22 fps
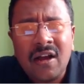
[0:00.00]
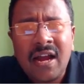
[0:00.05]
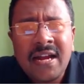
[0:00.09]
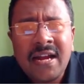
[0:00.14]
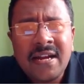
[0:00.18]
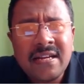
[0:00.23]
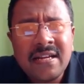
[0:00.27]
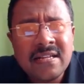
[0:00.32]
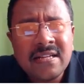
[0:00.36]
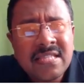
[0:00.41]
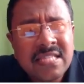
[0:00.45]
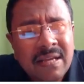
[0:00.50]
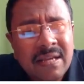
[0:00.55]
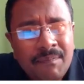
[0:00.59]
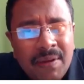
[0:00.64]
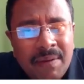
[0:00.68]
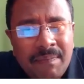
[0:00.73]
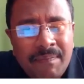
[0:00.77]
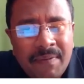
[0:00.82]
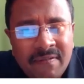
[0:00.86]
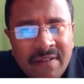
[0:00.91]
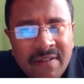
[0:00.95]
And some
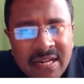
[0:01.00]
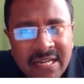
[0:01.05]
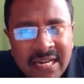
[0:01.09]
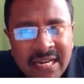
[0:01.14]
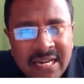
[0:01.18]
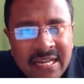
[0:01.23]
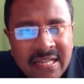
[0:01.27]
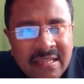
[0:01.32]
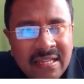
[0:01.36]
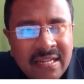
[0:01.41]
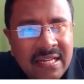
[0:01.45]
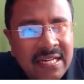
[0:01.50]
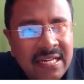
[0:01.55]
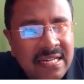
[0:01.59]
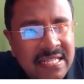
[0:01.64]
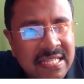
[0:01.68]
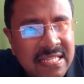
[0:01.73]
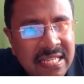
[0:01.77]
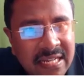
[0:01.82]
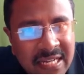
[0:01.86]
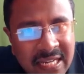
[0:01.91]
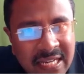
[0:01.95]
people were telling that it
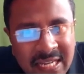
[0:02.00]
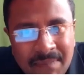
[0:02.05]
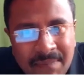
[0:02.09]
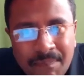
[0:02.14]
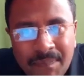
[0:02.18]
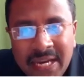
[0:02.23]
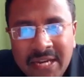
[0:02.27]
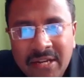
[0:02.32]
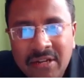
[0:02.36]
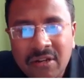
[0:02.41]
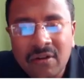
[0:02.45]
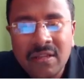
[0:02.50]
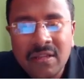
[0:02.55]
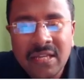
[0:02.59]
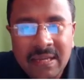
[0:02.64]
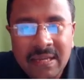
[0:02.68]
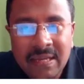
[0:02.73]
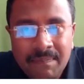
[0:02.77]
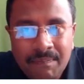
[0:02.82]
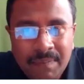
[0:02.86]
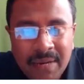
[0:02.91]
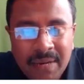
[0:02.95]
is a knee pain or
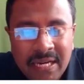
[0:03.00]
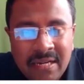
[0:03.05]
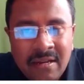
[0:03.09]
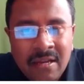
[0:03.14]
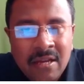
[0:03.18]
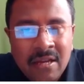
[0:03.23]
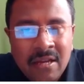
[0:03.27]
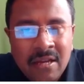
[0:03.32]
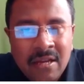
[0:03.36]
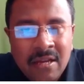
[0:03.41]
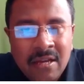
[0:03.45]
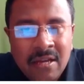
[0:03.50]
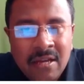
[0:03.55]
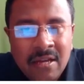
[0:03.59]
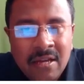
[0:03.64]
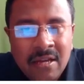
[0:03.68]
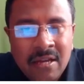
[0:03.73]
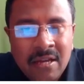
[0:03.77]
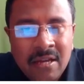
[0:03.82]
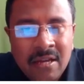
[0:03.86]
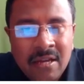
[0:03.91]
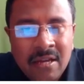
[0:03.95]
hip pain.
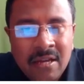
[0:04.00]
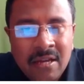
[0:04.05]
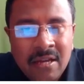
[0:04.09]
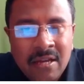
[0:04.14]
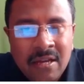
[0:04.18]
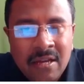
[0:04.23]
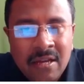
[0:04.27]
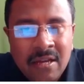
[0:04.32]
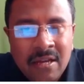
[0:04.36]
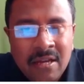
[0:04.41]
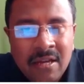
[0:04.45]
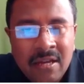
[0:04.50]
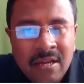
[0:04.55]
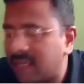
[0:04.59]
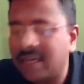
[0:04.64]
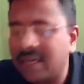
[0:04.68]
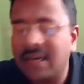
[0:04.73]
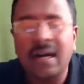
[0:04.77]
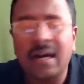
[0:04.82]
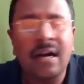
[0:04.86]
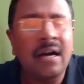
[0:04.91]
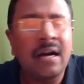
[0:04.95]
It can be both, knee
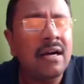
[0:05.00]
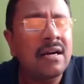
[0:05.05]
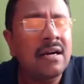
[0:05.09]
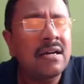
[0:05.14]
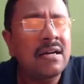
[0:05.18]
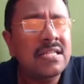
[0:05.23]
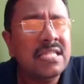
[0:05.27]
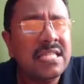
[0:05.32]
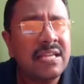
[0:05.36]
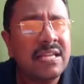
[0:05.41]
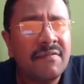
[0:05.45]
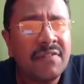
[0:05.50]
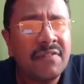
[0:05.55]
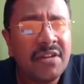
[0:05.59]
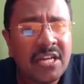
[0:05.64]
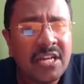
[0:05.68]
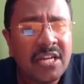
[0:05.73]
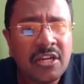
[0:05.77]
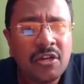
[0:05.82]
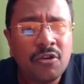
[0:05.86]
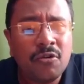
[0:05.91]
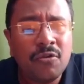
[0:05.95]
hip pain or knee
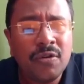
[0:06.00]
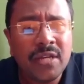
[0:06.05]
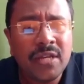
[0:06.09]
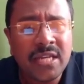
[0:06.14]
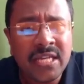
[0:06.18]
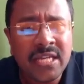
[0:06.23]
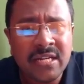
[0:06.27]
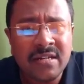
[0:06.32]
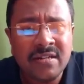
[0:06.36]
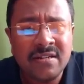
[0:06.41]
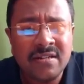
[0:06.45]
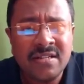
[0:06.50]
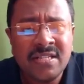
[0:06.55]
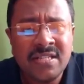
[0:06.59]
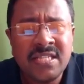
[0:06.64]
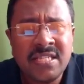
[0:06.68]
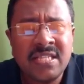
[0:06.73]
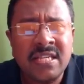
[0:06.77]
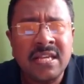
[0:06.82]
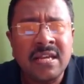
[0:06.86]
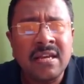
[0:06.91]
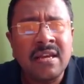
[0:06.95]
imaging. The age is
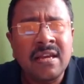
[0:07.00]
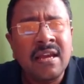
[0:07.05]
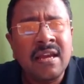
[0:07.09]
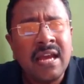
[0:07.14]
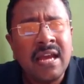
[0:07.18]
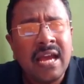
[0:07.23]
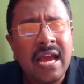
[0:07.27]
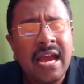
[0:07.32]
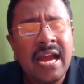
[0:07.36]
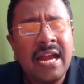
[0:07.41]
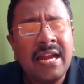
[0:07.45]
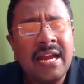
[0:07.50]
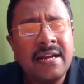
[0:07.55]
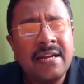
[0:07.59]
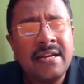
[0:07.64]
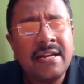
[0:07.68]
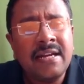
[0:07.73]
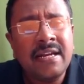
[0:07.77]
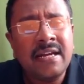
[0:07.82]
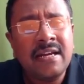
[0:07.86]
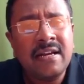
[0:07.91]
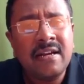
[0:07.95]
also
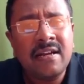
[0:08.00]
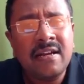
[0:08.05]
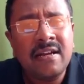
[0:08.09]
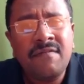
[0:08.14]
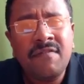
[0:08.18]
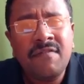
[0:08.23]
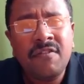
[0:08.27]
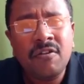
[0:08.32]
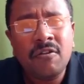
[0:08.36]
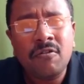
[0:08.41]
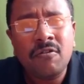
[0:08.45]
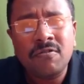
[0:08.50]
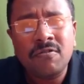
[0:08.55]
72 years.